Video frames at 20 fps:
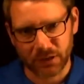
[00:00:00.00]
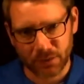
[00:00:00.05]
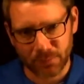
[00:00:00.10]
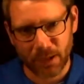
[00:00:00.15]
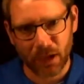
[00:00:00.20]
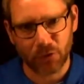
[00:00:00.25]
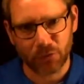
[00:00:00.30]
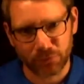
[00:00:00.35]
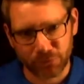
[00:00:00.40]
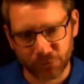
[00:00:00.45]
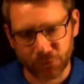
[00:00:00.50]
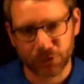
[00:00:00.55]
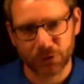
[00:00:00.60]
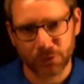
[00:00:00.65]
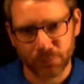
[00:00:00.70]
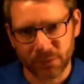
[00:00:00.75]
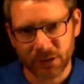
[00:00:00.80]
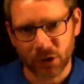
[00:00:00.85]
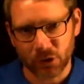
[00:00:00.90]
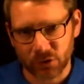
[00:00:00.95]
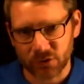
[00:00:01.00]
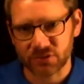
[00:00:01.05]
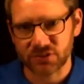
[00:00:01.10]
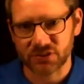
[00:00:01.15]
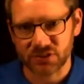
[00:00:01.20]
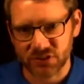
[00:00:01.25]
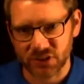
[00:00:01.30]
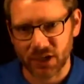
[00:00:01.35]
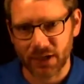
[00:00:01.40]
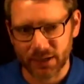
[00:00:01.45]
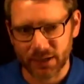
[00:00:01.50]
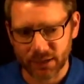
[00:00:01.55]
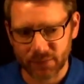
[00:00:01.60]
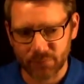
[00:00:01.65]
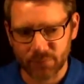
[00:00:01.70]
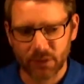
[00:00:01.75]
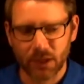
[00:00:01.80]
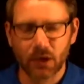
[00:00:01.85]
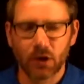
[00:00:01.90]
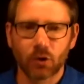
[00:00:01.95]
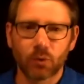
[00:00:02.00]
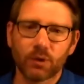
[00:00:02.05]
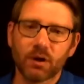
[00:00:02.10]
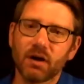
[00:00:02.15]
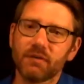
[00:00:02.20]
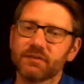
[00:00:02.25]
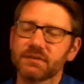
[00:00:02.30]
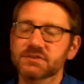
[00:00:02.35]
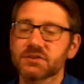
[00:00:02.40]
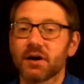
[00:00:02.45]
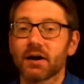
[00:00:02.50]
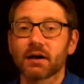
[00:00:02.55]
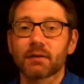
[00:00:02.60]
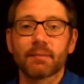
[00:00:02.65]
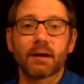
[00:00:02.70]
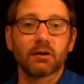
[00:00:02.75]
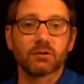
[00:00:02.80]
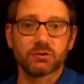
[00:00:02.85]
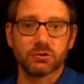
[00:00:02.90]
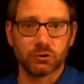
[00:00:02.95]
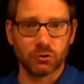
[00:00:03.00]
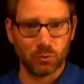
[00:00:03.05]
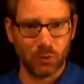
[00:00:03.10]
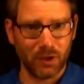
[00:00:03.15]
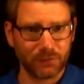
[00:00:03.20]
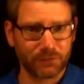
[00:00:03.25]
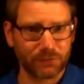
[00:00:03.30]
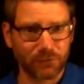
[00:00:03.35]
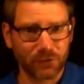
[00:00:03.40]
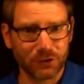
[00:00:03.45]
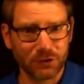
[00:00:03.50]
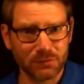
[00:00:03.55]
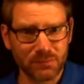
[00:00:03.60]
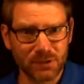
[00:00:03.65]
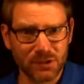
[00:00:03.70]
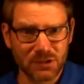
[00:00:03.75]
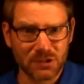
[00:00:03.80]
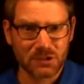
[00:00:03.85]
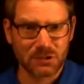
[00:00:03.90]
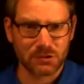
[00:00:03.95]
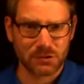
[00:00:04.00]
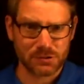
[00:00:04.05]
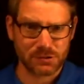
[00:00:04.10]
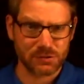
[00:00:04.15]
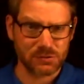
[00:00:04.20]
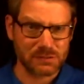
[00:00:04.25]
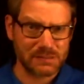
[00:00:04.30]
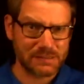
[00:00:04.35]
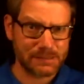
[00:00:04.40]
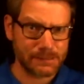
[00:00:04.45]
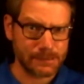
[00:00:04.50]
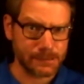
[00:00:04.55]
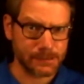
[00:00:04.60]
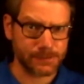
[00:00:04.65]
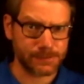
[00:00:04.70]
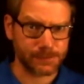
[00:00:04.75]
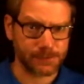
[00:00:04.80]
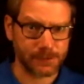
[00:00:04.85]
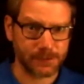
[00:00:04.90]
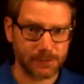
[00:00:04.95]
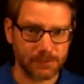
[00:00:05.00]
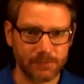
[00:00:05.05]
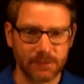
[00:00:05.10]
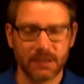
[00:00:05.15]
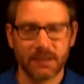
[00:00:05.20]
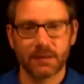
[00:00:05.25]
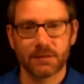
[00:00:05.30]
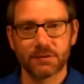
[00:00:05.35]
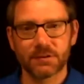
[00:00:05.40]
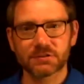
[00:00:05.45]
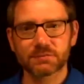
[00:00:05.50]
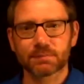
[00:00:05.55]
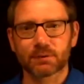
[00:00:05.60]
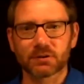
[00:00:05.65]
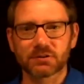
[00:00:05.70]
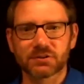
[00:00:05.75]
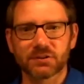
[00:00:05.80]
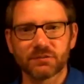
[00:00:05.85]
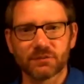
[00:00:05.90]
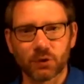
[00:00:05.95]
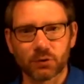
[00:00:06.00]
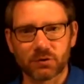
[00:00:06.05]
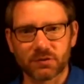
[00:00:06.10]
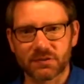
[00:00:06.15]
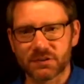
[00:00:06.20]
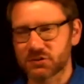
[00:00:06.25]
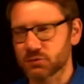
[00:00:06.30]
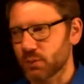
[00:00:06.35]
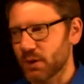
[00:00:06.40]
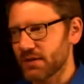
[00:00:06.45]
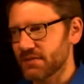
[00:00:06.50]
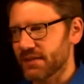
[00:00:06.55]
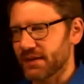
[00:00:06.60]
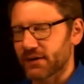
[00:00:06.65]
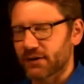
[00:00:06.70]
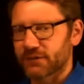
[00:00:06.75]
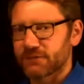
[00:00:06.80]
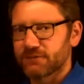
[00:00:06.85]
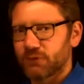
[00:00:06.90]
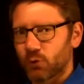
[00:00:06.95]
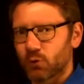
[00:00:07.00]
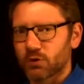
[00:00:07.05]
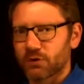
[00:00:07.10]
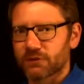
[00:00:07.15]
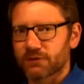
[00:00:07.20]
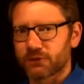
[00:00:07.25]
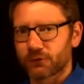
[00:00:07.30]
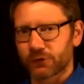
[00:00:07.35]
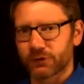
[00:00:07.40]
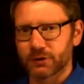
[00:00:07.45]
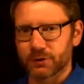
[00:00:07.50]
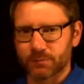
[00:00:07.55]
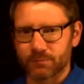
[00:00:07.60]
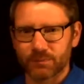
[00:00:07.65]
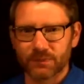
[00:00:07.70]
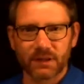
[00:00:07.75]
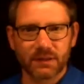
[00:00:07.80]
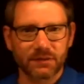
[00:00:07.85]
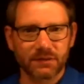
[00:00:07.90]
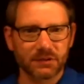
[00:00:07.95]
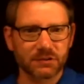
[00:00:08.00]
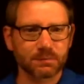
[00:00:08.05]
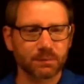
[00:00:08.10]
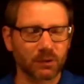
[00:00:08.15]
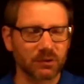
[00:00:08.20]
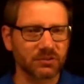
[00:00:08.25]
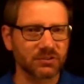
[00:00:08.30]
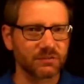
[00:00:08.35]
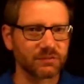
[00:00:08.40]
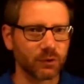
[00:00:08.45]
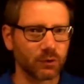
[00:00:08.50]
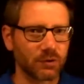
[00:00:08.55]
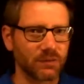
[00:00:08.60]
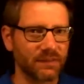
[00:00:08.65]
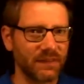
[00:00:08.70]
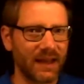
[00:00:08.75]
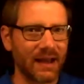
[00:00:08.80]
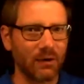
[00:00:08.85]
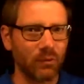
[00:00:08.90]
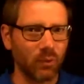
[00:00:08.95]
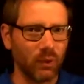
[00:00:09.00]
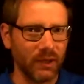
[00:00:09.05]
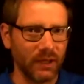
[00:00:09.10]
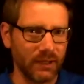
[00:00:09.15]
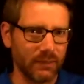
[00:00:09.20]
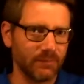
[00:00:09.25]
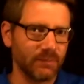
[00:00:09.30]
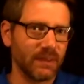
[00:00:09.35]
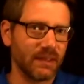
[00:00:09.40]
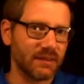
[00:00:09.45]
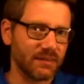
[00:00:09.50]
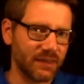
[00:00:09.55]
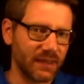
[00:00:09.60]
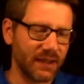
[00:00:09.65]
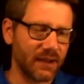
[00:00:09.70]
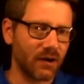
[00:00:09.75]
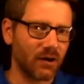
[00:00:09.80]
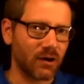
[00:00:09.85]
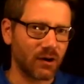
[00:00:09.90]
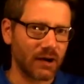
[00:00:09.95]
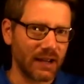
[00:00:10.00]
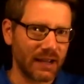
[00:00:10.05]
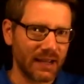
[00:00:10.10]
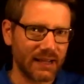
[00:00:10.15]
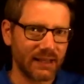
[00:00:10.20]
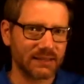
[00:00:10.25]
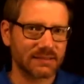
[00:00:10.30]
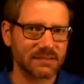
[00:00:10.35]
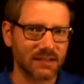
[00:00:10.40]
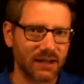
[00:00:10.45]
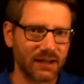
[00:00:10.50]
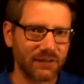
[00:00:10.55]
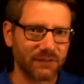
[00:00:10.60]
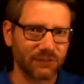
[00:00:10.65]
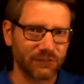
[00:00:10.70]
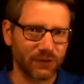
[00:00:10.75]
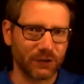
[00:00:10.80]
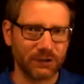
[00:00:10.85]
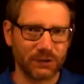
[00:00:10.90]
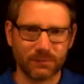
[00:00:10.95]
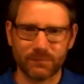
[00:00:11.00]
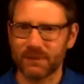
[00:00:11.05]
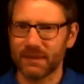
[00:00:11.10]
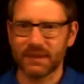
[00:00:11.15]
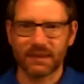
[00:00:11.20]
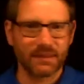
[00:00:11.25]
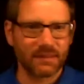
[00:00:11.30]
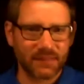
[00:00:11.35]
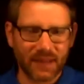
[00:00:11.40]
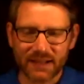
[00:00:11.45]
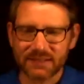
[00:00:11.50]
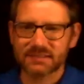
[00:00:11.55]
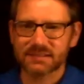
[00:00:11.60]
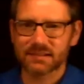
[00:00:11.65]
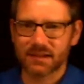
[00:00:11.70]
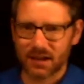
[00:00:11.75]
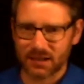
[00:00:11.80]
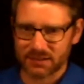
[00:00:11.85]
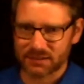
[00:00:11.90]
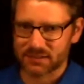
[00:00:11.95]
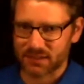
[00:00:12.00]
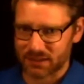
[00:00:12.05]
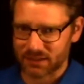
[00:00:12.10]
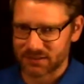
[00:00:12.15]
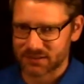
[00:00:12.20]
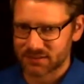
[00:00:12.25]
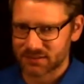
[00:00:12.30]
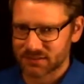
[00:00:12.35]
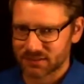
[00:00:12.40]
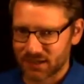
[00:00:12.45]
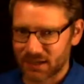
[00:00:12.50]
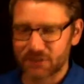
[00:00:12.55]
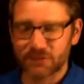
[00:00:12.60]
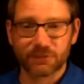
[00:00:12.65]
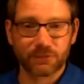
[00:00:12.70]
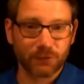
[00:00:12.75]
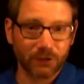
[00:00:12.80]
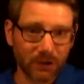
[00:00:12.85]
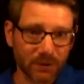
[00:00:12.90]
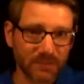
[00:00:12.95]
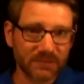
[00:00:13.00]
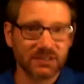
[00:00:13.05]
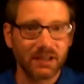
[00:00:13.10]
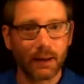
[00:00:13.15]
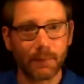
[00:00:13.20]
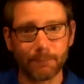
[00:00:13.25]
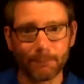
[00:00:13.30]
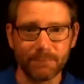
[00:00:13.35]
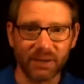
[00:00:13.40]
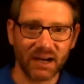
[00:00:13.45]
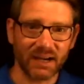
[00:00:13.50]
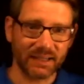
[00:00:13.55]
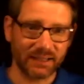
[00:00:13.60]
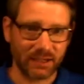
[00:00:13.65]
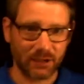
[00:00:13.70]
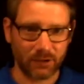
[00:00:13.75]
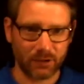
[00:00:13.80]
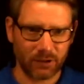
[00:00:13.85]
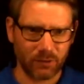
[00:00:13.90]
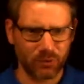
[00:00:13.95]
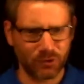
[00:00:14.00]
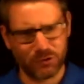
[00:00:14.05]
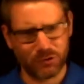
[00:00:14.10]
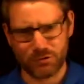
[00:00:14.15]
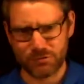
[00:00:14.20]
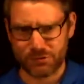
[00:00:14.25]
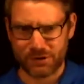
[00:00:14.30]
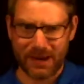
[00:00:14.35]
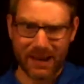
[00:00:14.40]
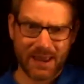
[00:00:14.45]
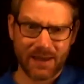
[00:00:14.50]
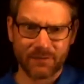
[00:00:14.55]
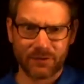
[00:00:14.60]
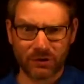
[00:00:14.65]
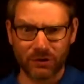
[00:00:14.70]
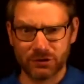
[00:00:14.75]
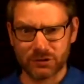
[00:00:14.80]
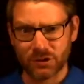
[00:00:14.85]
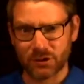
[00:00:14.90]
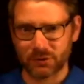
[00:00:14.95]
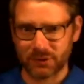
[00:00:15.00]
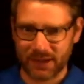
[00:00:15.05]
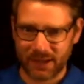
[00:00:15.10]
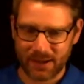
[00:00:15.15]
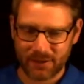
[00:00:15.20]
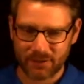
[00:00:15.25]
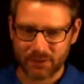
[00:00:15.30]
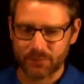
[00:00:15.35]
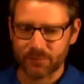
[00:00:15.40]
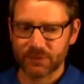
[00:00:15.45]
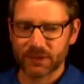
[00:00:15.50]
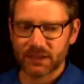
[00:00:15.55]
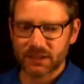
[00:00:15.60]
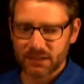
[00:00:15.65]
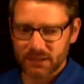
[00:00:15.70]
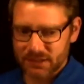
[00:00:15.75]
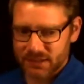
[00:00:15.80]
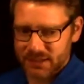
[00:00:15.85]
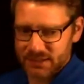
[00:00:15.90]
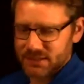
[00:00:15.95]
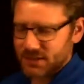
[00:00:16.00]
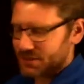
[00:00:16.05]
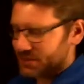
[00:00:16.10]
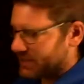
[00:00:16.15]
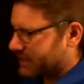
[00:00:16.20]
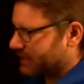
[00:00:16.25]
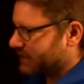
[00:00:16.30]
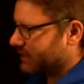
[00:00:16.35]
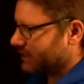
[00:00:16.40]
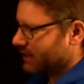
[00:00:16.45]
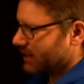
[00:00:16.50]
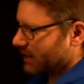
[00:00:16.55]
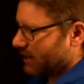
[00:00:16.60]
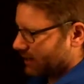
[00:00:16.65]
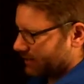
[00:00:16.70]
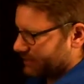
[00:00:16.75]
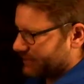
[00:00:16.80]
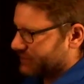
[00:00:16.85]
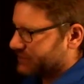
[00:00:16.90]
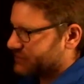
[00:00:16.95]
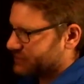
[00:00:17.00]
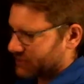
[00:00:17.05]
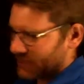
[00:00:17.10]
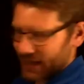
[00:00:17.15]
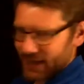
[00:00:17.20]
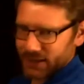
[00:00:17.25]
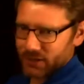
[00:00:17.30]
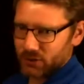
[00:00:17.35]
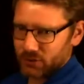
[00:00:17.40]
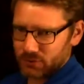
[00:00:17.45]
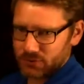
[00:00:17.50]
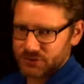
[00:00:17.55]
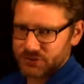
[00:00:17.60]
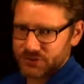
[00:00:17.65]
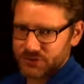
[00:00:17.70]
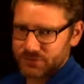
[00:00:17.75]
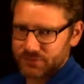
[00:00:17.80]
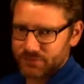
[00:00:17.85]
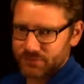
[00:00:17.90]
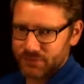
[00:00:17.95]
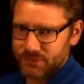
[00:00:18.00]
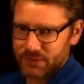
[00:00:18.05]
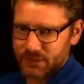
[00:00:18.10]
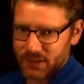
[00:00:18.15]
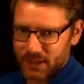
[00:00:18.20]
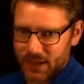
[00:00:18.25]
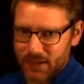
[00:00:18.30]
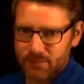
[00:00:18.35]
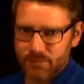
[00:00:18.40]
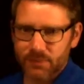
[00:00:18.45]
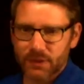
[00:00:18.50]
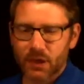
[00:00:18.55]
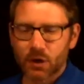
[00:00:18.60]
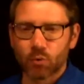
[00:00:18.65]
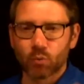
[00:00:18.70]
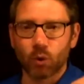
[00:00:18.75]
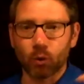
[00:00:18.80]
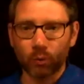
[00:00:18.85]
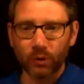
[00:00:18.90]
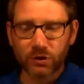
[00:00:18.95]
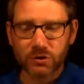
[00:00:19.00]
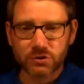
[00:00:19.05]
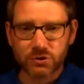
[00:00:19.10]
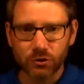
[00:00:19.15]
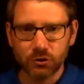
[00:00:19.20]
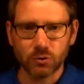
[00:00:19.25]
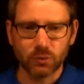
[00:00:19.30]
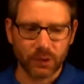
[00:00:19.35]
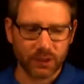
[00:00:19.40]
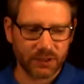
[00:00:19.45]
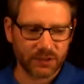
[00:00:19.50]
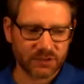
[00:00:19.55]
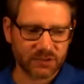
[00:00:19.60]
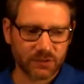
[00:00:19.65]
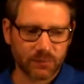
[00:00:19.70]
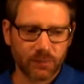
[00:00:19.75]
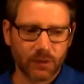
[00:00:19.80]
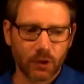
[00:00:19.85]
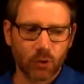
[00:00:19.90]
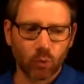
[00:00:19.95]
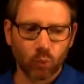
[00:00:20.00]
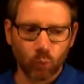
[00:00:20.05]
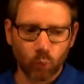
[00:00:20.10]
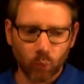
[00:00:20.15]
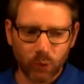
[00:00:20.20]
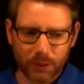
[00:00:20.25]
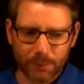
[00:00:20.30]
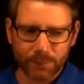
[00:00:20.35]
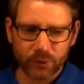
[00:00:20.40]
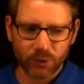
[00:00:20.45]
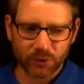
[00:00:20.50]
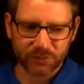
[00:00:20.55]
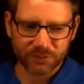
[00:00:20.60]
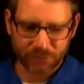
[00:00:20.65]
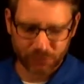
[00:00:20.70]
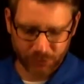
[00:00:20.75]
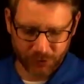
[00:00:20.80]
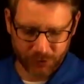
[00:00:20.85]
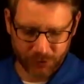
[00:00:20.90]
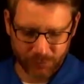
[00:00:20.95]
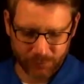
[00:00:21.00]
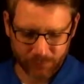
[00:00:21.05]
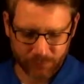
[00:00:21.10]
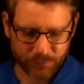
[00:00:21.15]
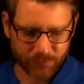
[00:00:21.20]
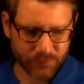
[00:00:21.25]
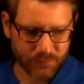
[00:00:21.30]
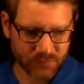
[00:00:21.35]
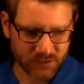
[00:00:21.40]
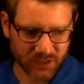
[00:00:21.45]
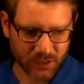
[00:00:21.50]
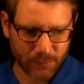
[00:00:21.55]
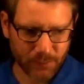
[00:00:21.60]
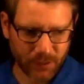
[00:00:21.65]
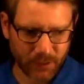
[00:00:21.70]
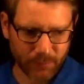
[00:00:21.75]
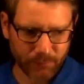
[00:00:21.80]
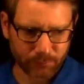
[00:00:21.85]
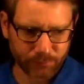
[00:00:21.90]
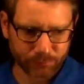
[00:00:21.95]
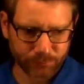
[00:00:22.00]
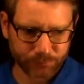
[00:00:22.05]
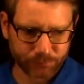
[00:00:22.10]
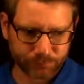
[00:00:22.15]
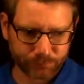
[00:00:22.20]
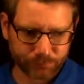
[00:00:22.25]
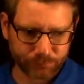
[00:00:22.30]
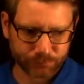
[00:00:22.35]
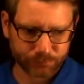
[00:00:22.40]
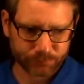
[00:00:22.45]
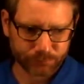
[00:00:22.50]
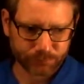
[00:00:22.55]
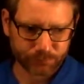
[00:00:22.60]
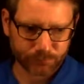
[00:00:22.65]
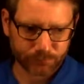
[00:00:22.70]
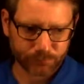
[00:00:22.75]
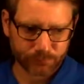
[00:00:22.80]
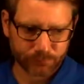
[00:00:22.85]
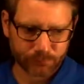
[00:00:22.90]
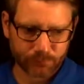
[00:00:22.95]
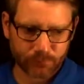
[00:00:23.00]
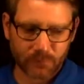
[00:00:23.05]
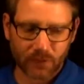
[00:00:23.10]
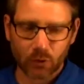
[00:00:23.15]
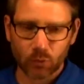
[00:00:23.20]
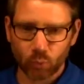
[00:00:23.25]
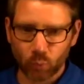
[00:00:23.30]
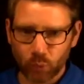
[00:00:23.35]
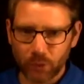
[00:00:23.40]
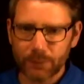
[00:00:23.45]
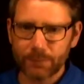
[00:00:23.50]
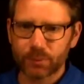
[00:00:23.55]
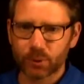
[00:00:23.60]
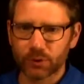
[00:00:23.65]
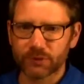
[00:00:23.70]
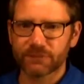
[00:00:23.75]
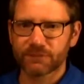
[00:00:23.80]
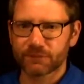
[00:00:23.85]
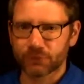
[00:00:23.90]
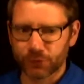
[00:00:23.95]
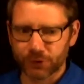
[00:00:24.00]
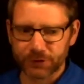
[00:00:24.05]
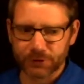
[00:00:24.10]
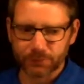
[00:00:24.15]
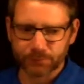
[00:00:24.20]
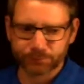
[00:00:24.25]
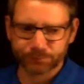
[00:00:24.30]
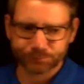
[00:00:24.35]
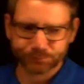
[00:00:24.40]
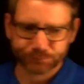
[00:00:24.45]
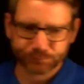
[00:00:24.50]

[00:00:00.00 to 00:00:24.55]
about freedom in our society. We often talk about, do you want freedom or do you want no freedom? This person voted this way, they are for freedom. This person voted that way, they are anti-freedom. That's nonsense, okay? Freedom is not binary, where you either have it or you don't have it. You need to think of the scales, okay? What we do is, we put freedom, stand by, we put freedom